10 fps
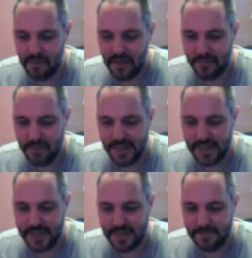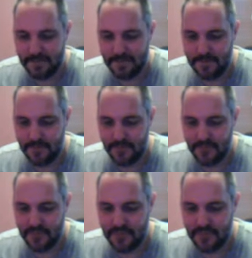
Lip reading: Nobody speaks.